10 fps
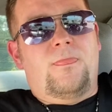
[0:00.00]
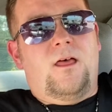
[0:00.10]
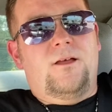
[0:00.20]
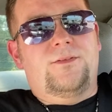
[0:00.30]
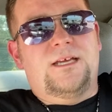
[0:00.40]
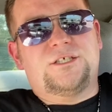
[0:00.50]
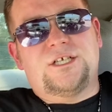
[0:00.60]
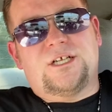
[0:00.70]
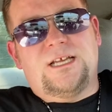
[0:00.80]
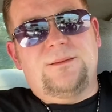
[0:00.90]
then she
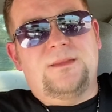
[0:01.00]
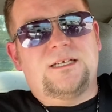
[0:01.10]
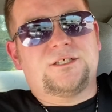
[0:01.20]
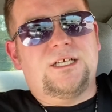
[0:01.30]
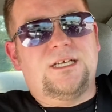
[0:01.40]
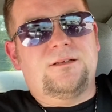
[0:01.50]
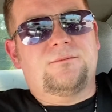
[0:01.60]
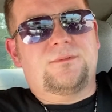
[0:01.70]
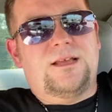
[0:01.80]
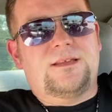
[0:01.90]
claimed
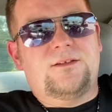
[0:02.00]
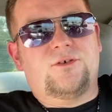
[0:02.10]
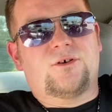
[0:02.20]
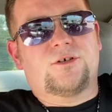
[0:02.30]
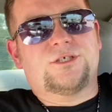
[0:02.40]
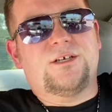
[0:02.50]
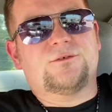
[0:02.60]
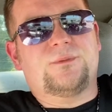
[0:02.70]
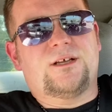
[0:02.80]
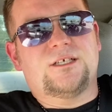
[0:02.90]
that they took her
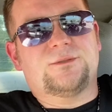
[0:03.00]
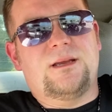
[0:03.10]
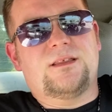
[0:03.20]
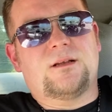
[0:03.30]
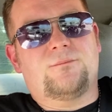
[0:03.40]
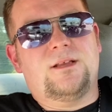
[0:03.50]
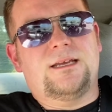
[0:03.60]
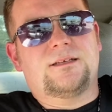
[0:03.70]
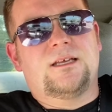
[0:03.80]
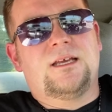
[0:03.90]
shifts because she made the
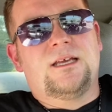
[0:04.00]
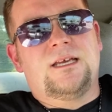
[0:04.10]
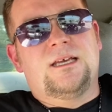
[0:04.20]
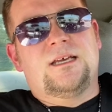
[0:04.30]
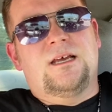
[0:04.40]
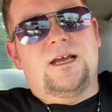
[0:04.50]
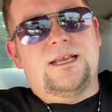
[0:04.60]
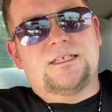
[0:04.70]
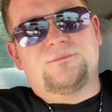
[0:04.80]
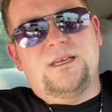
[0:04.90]
complaint
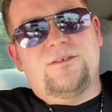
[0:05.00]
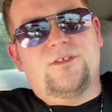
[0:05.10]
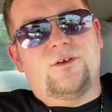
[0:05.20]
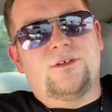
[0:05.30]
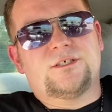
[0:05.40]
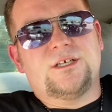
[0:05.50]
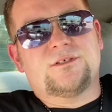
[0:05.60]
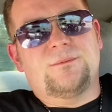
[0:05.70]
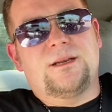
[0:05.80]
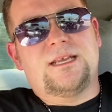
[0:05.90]
against me, even though the
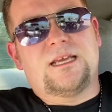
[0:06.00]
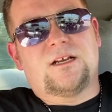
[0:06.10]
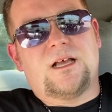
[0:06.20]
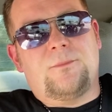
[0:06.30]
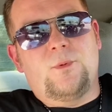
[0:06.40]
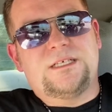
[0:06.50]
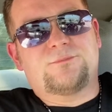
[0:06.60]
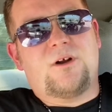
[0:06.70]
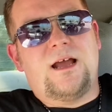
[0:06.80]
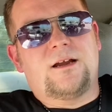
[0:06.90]
shifts had been taken a couple weeks
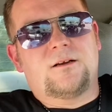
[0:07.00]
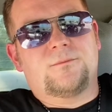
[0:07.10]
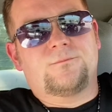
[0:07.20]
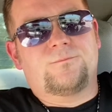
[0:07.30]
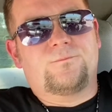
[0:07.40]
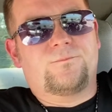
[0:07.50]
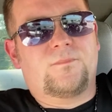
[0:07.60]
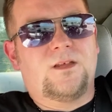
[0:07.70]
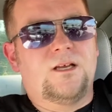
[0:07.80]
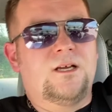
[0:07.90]
prior.
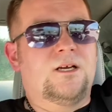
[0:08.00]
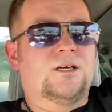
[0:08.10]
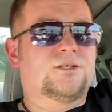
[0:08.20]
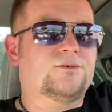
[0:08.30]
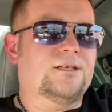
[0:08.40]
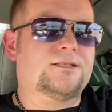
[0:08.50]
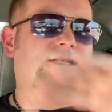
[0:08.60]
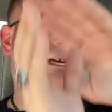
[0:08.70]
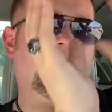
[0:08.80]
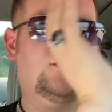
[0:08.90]
So let's
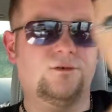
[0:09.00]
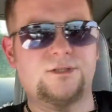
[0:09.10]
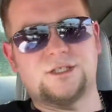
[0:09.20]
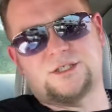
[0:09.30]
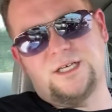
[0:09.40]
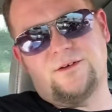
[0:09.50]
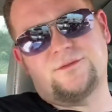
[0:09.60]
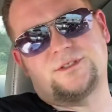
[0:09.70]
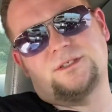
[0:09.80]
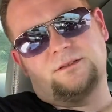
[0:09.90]
see. Loses
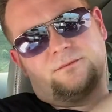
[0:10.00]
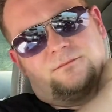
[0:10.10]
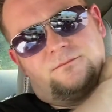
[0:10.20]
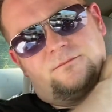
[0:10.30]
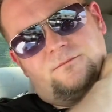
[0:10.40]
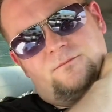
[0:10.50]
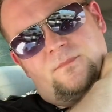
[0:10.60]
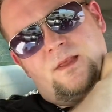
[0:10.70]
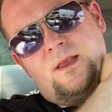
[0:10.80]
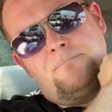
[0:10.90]
shifts,
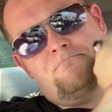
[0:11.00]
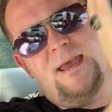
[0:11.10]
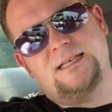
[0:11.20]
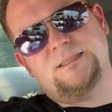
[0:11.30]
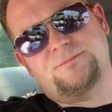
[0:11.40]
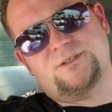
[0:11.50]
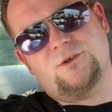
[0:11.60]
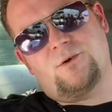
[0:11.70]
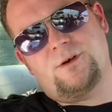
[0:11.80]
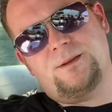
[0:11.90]
makes up
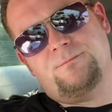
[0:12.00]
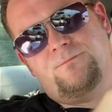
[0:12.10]
story,